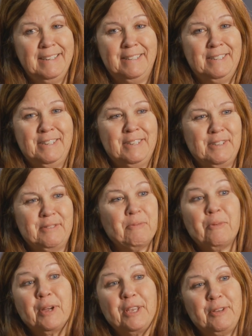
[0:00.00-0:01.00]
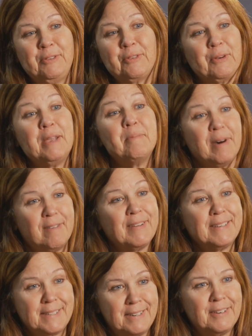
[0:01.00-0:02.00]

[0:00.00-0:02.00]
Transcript: It's just what you dream of as a